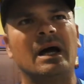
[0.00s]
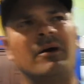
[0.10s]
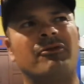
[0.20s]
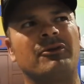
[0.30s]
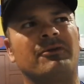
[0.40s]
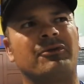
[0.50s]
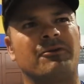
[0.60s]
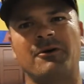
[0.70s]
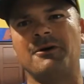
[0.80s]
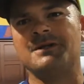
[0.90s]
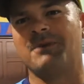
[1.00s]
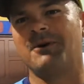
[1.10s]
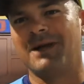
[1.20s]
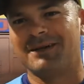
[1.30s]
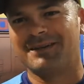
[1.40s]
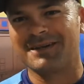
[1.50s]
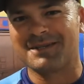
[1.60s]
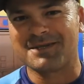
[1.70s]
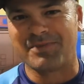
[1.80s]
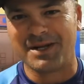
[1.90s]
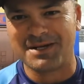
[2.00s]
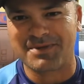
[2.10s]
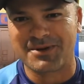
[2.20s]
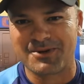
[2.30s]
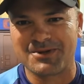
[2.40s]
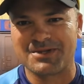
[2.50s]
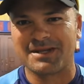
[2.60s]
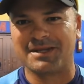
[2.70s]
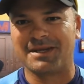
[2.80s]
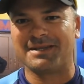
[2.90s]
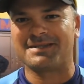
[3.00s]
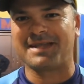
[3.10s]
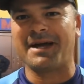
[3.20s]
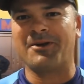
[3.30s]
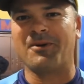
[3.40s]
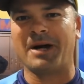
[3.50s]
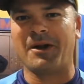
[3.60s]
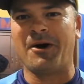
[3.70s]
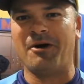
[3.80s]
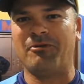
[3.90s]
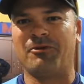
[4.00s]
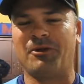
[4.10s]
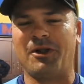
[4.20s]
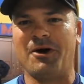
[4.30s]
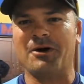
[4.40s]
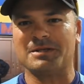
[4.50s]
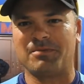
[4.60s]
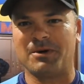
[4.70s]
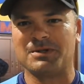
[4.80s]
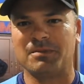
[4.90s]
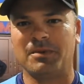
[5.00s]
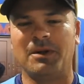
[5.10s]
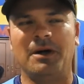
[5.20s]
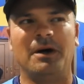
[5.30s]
Yeah, for the fast bowler, I think it's a plus because it stayed quite hard for long as possible.